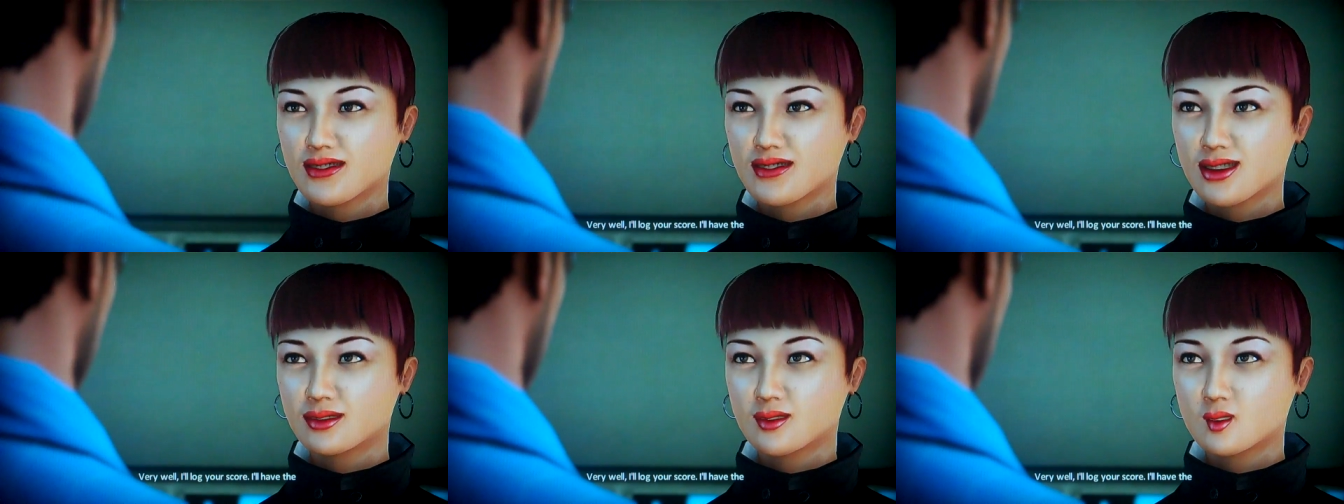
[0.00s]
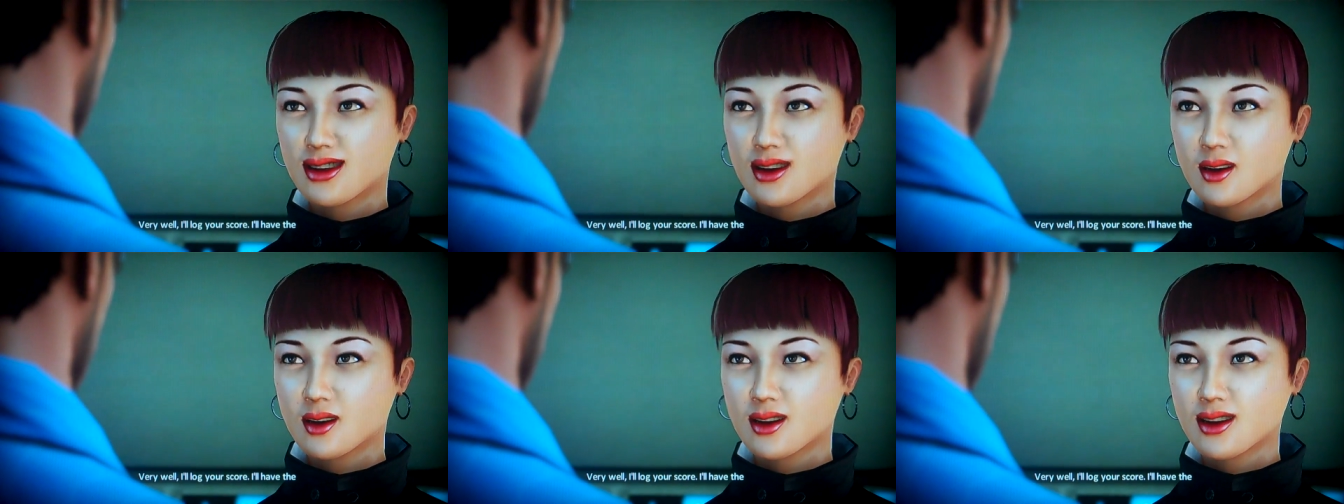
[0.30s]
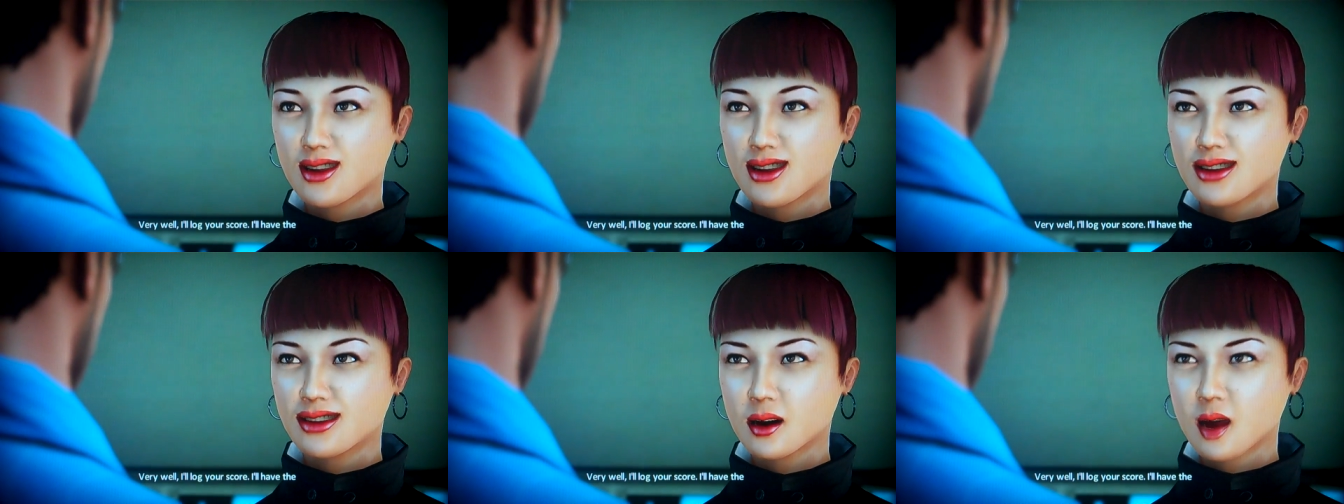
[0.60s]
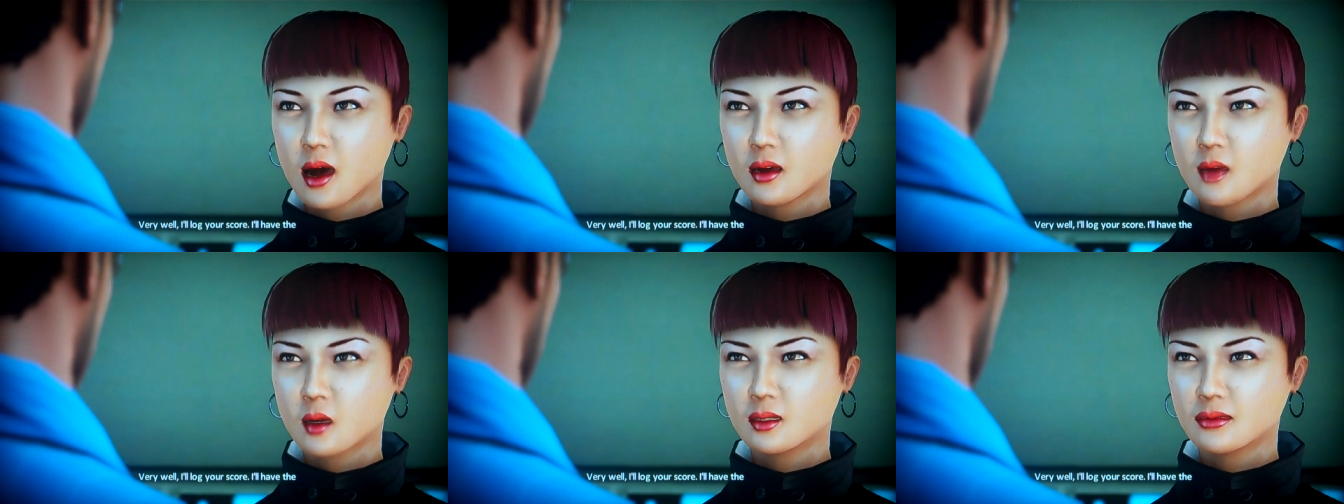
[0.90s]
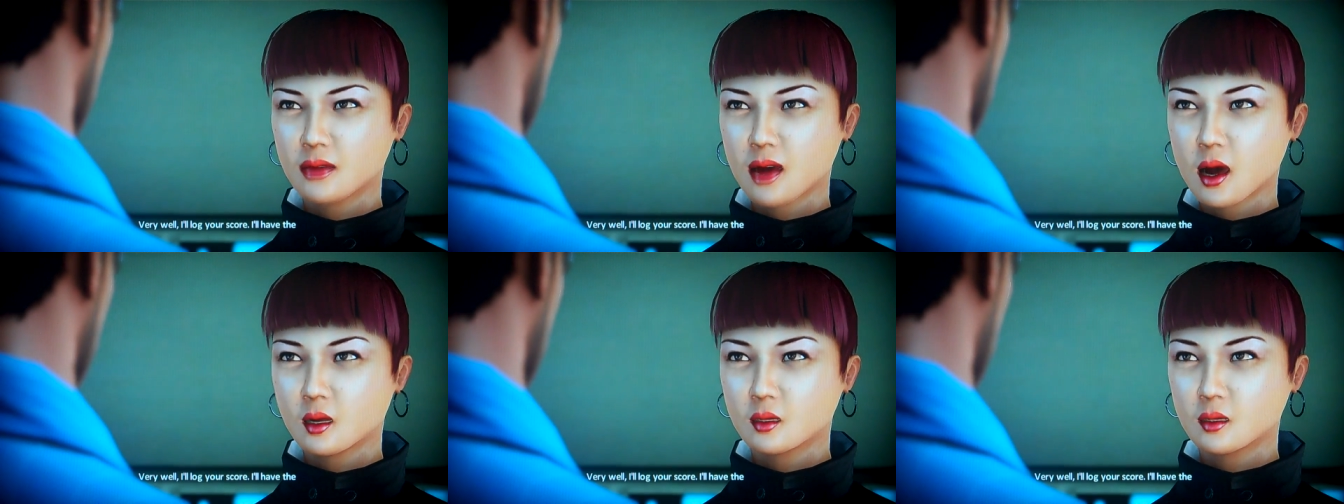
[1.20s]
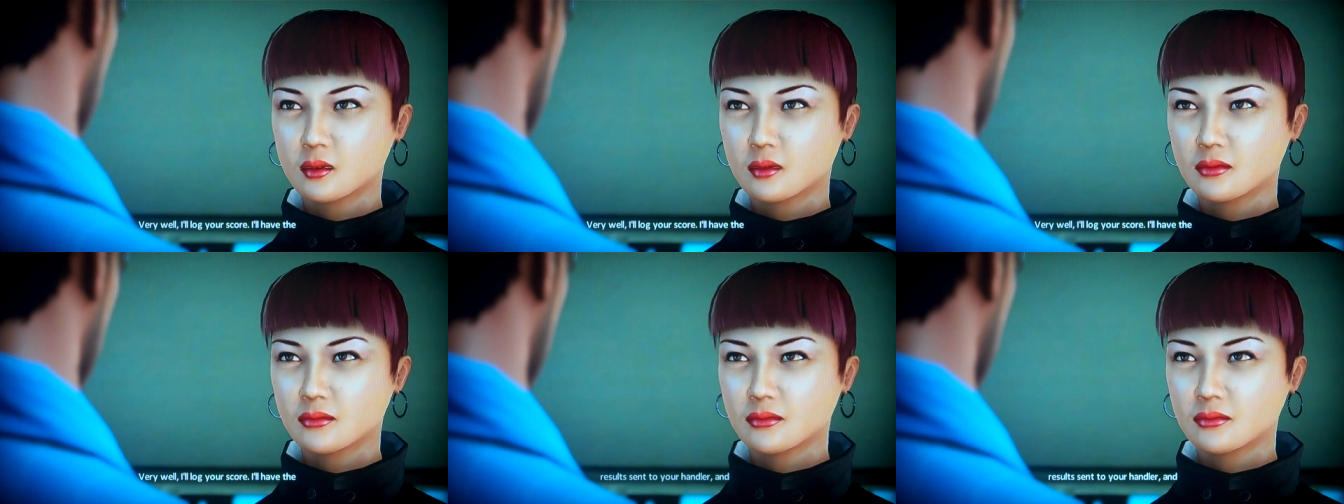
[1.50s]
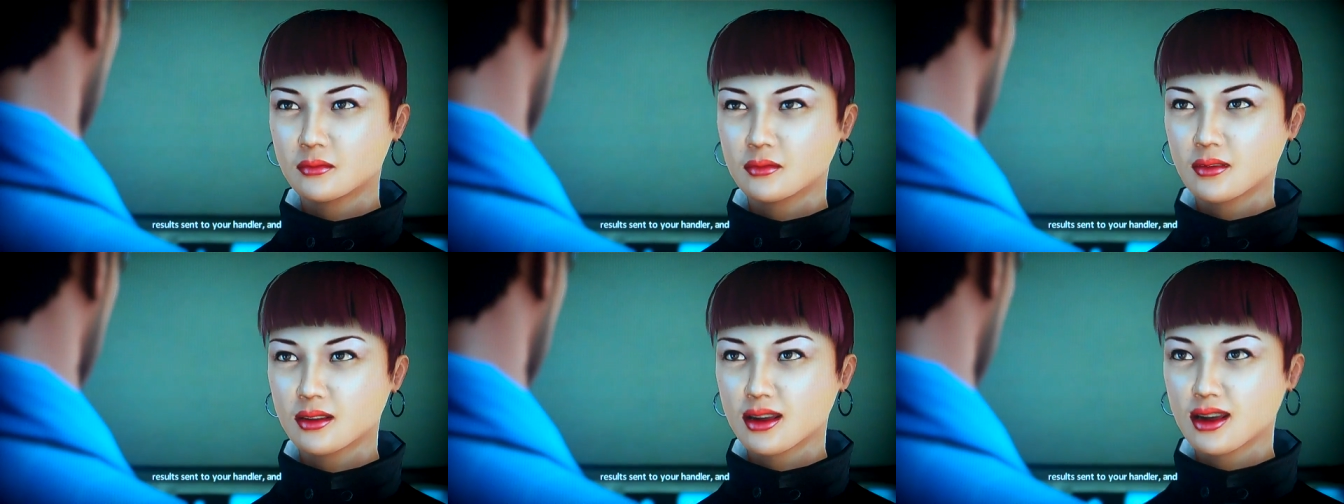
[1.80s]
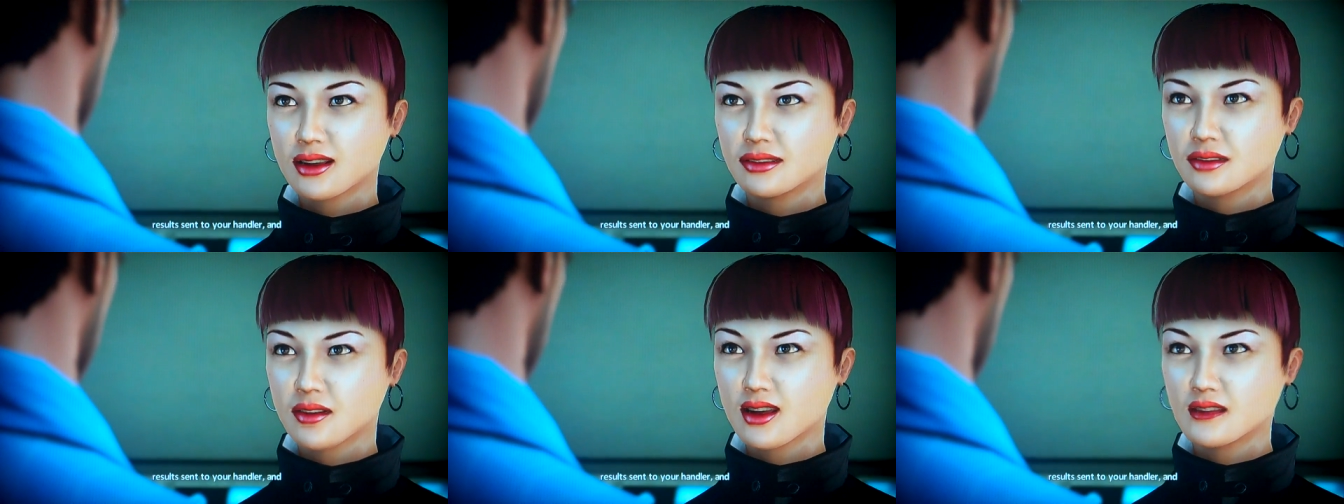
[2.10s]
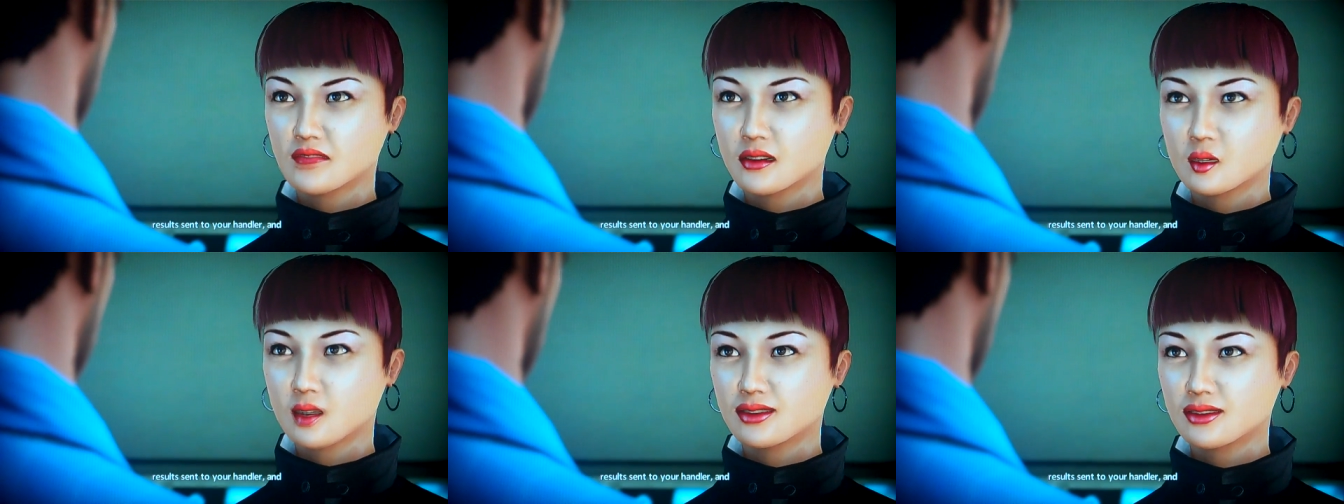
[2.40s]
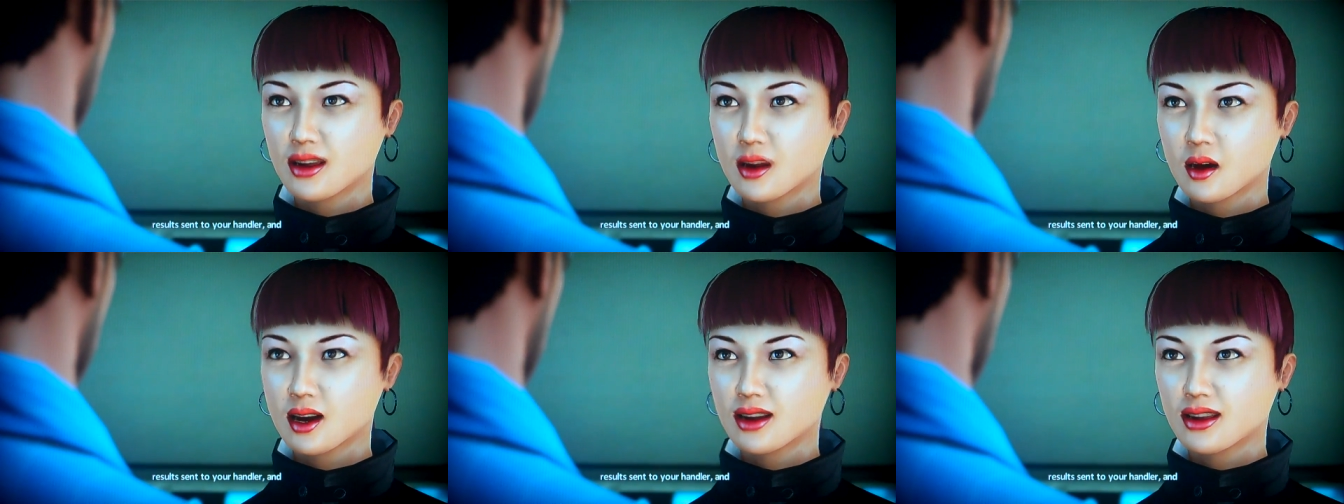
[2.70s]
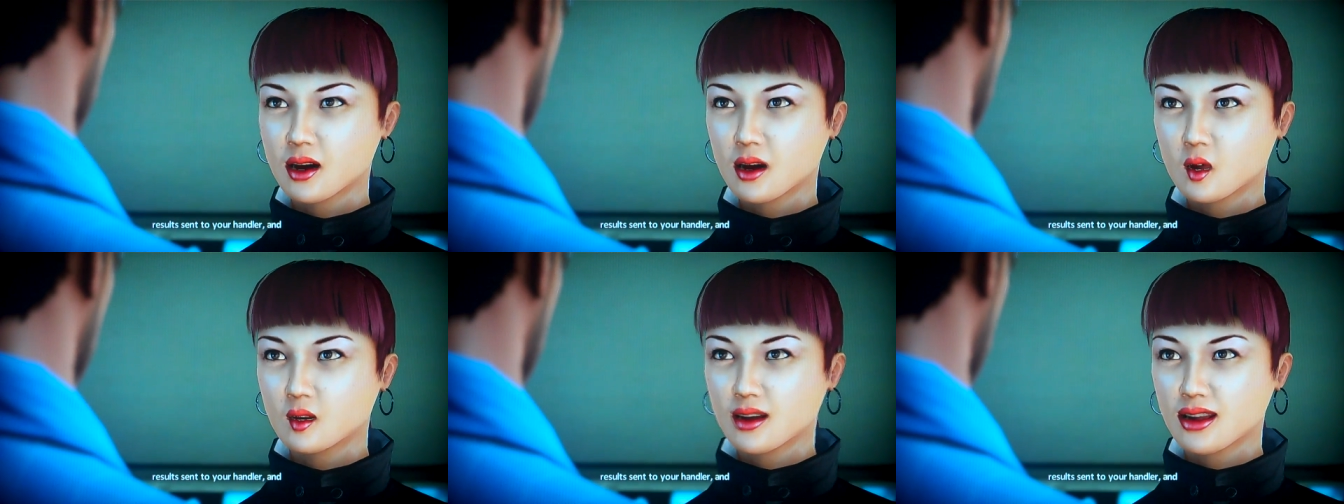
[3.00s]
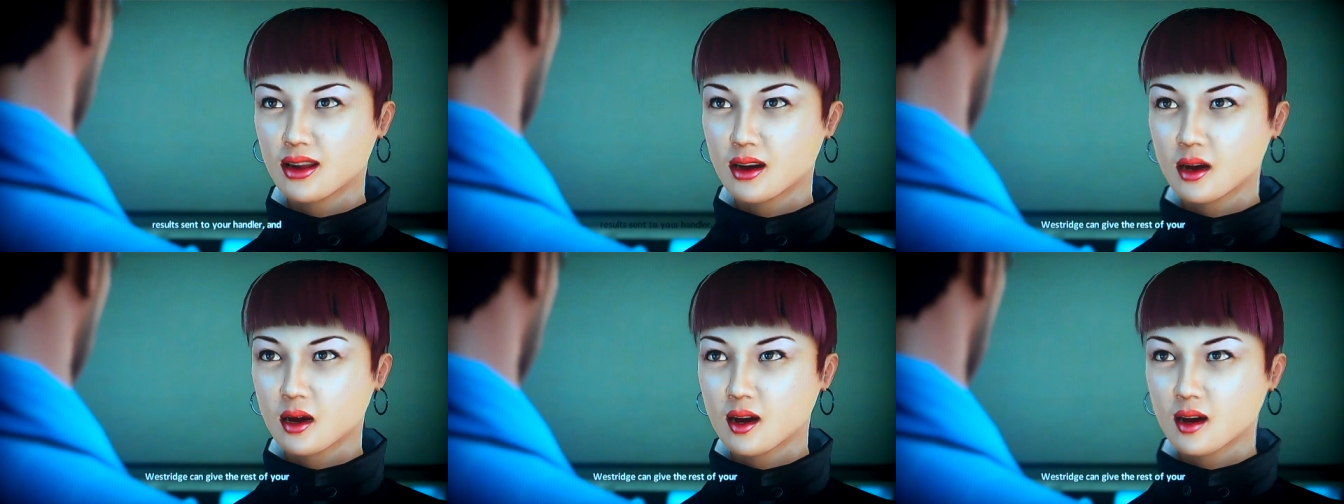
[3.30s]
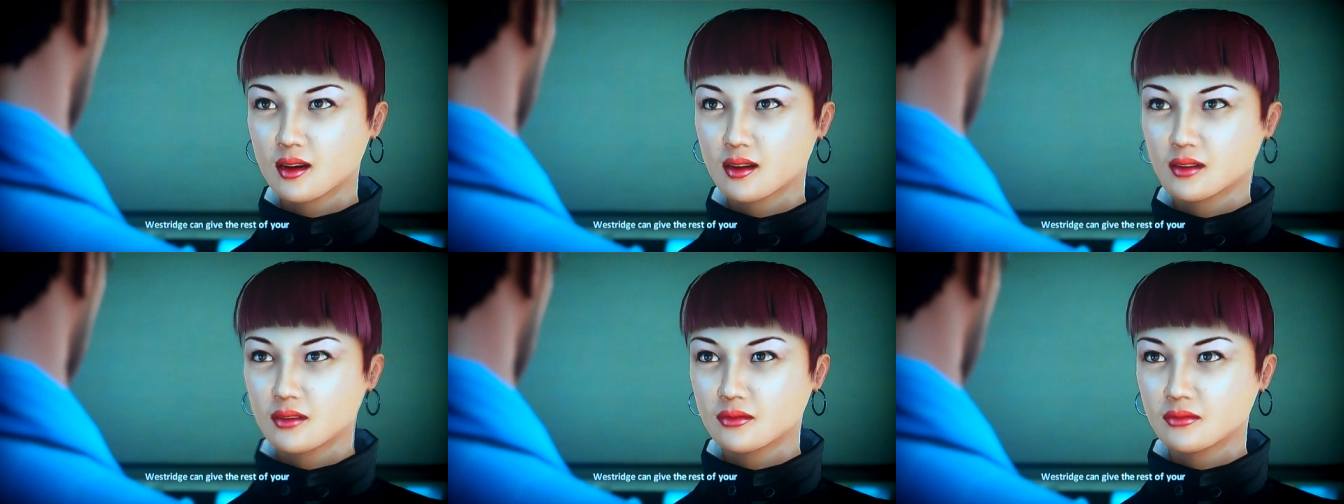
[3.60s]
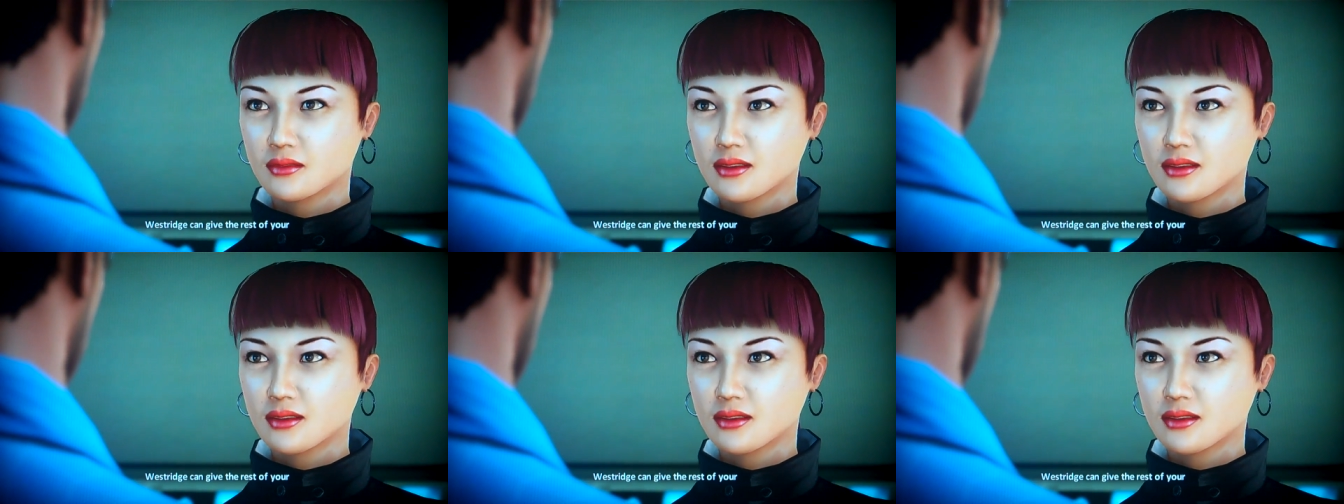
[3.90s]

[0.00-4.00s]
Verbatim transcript: Very well, I'll log your score. I'll have the results sent to your handler,